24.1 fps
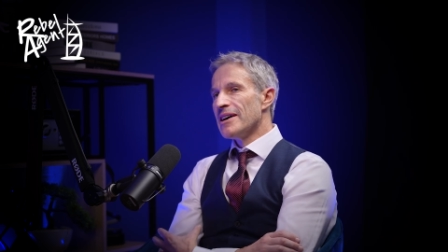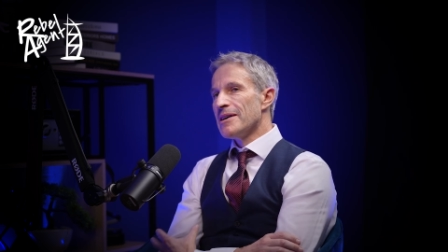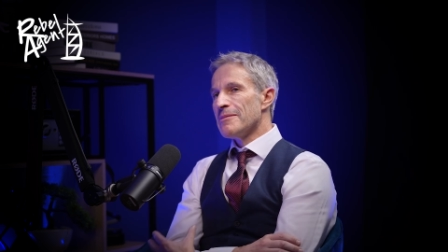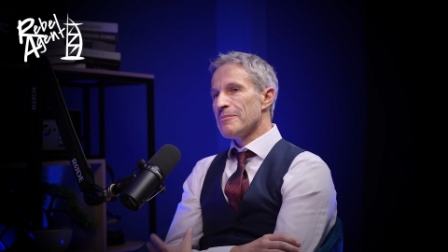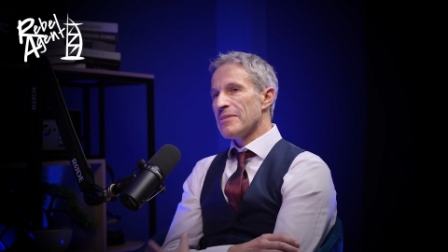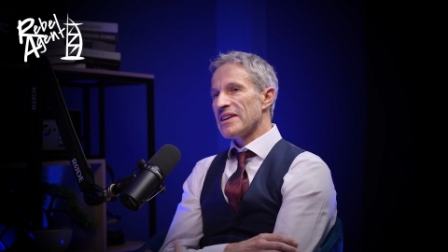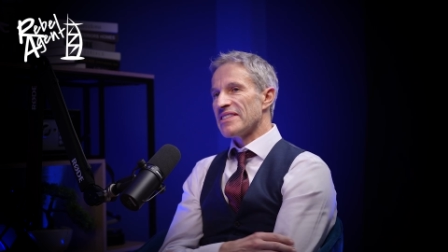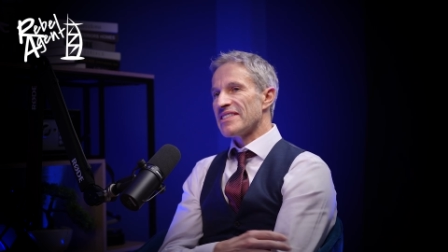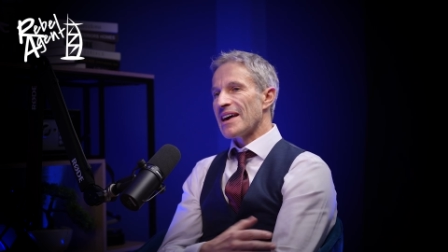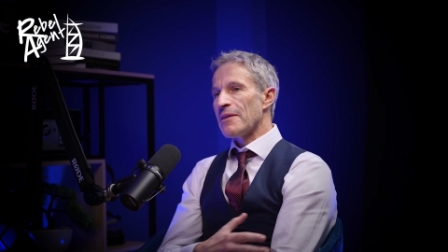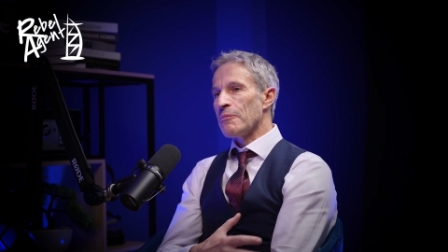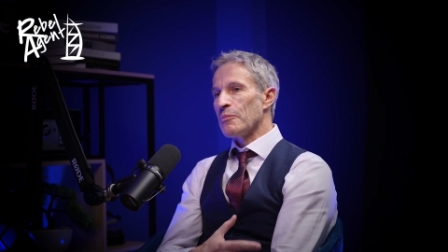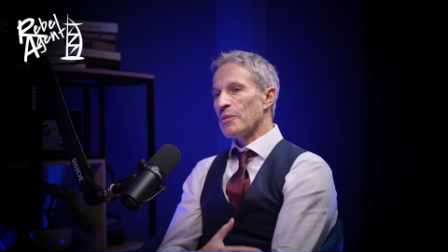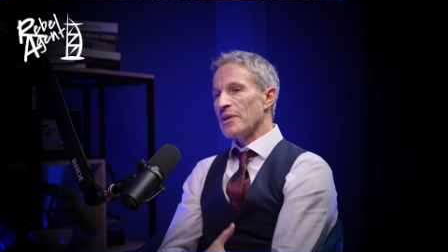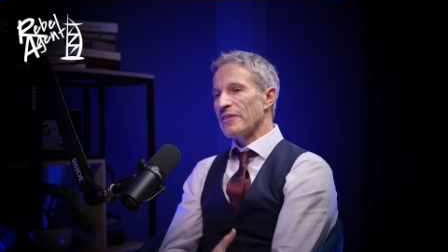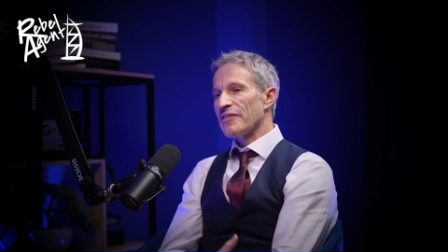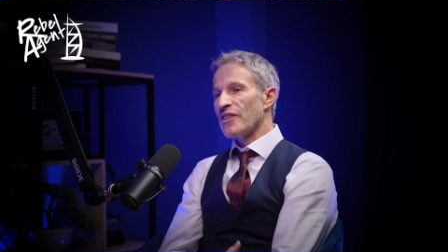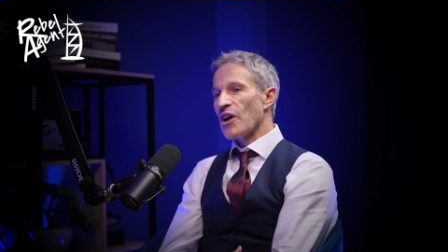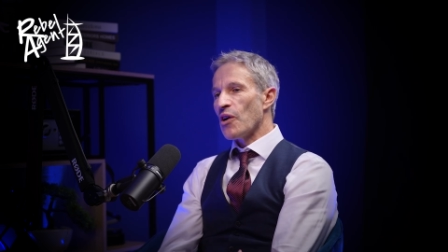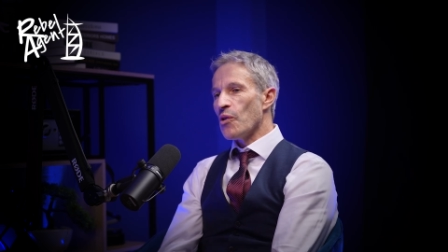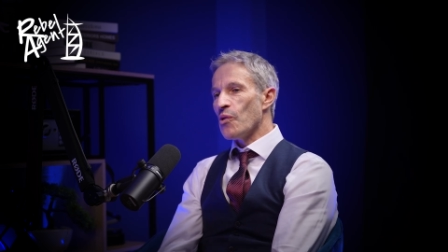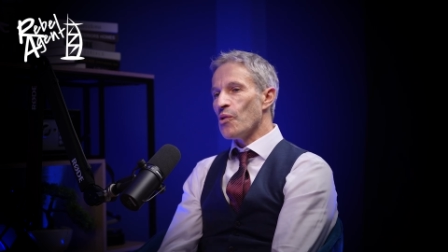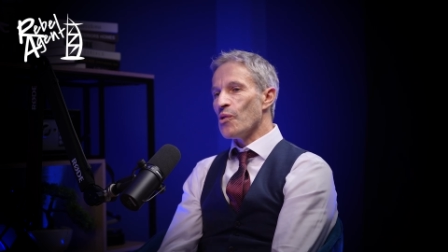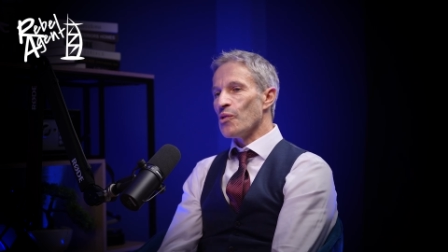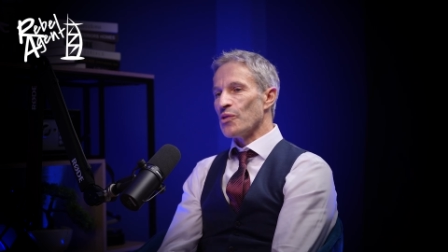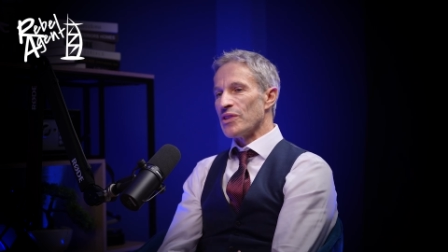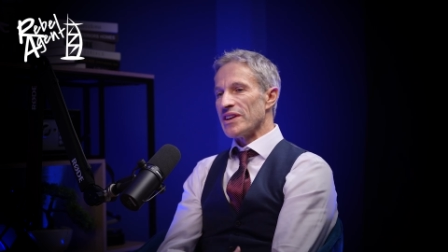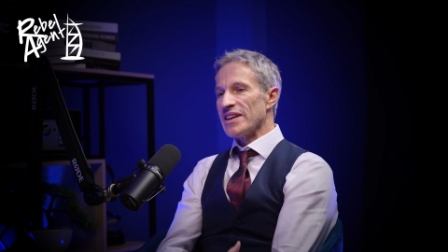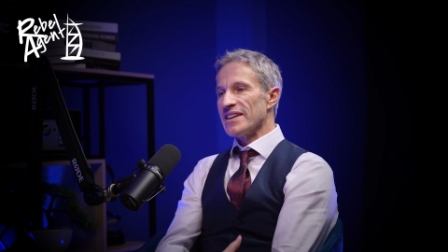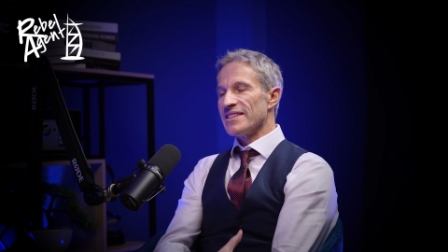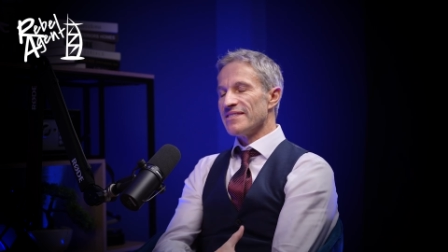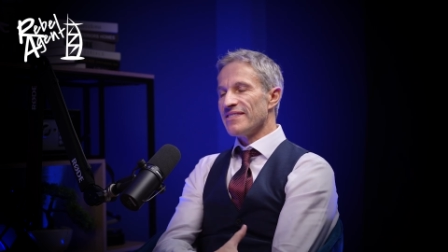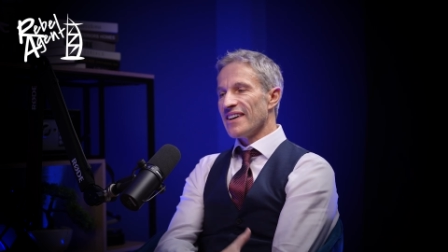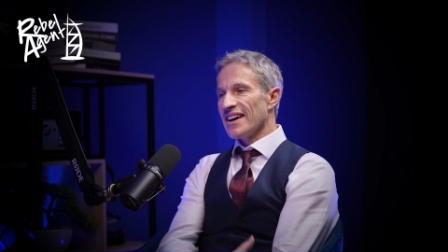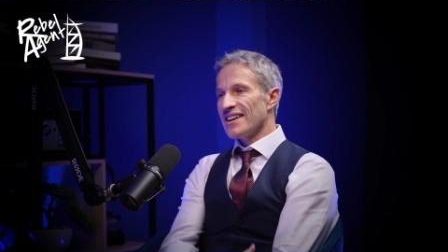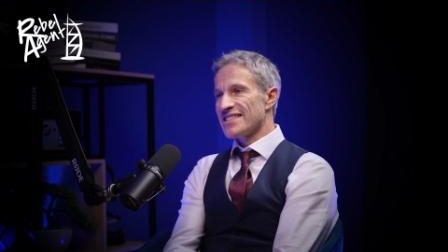but then we've got all the
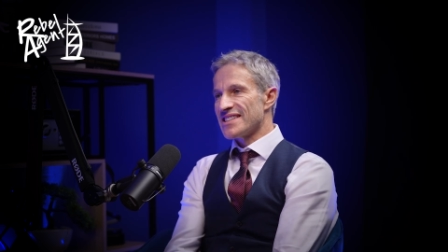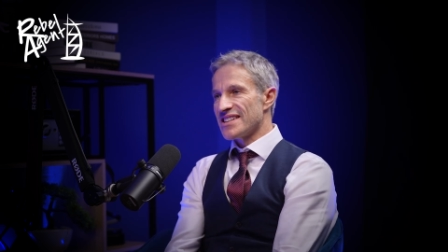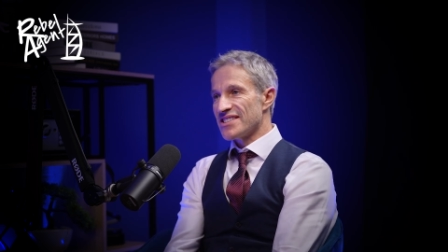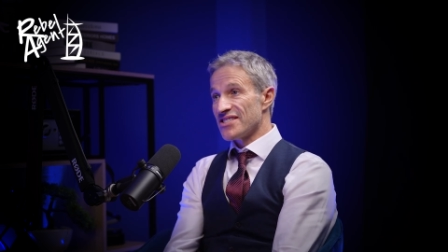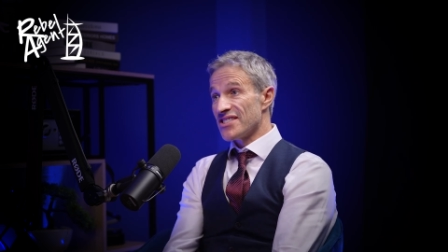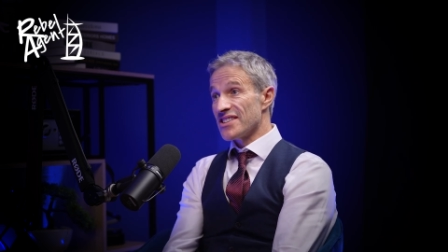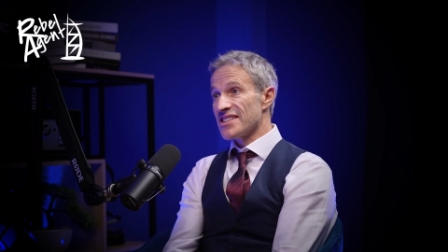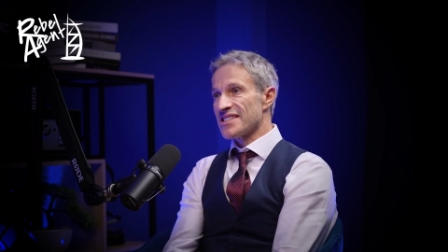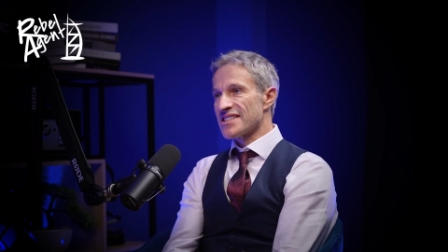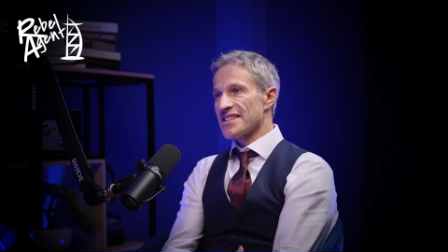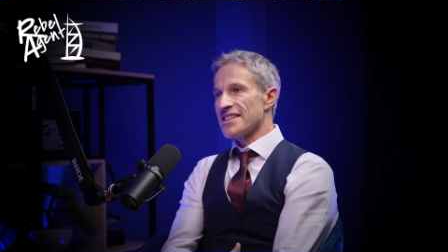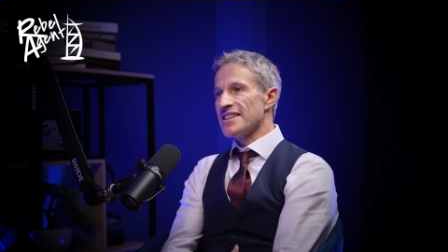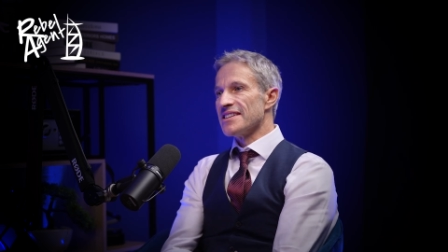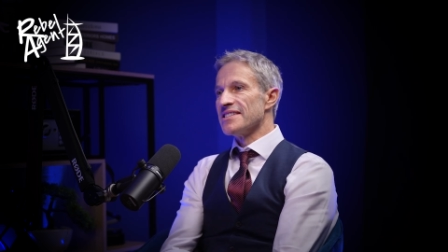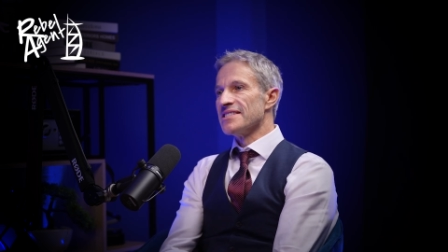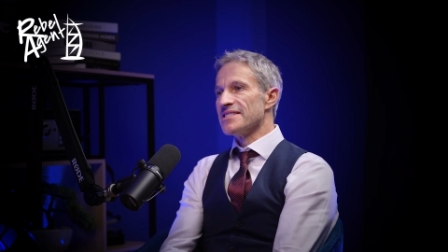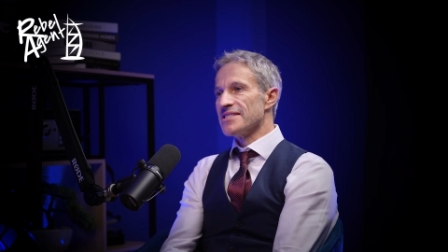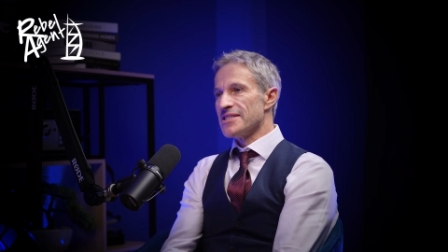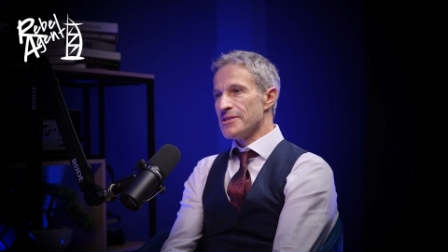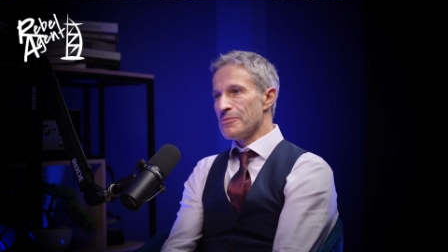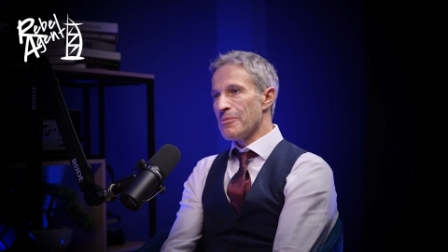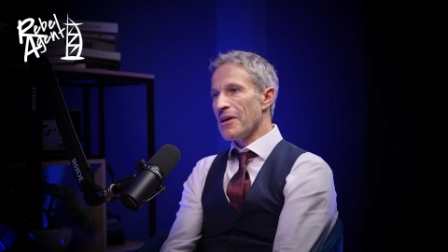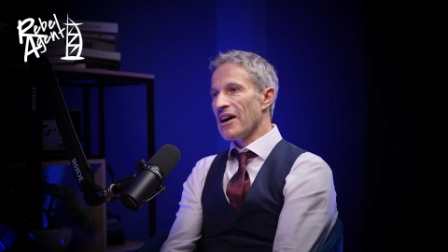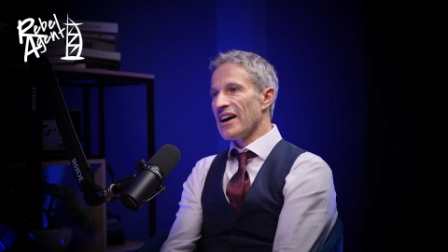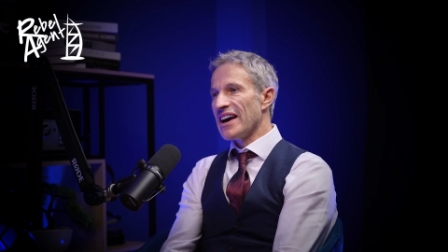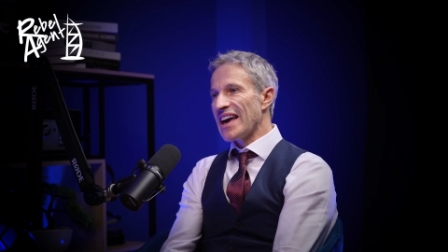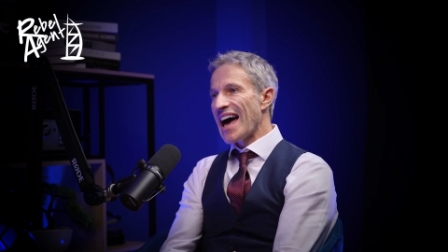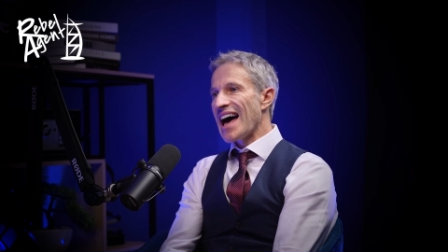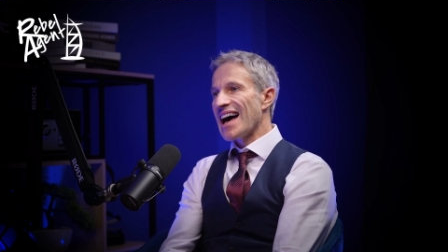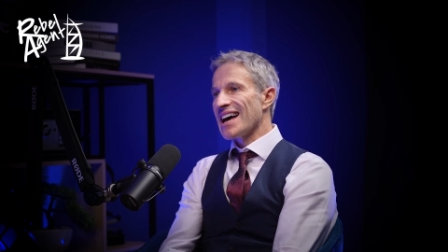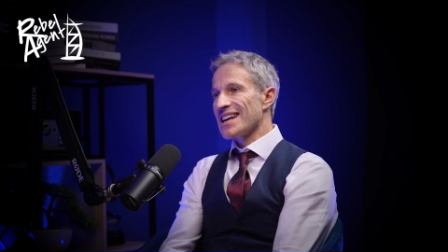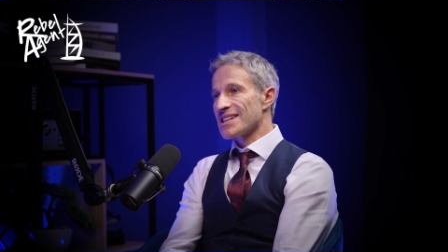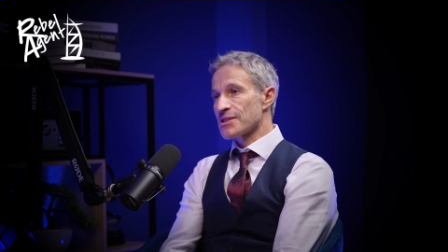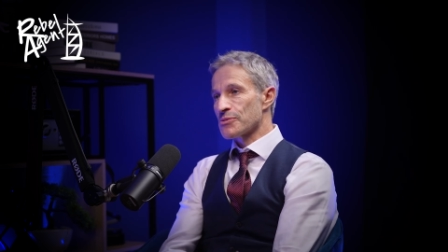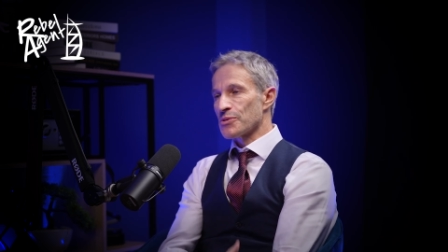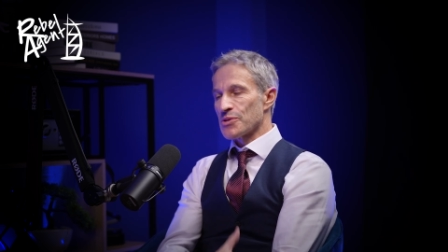advantages that Dubai
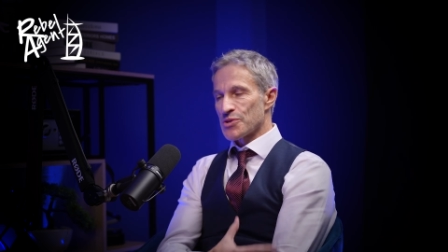has,